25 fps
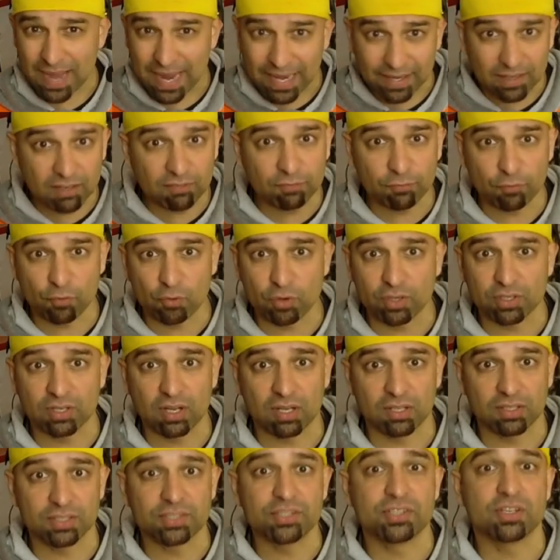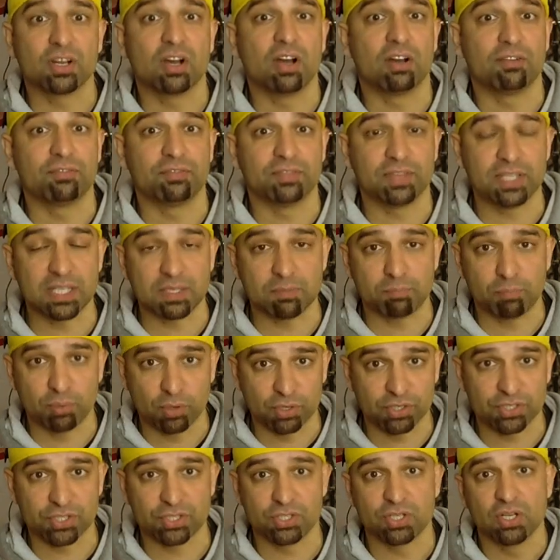any foreknowledge of the
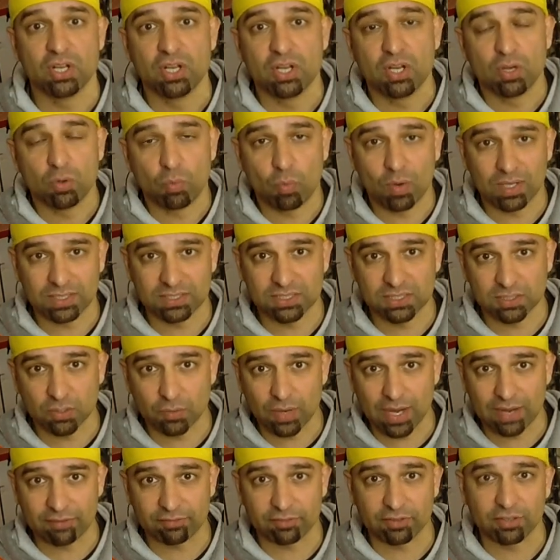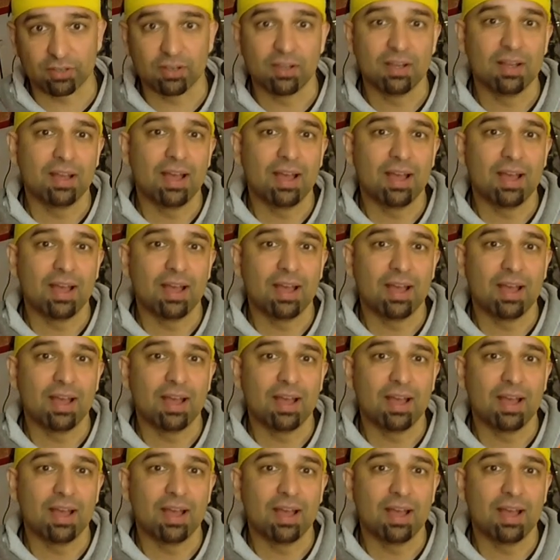push whatsoever,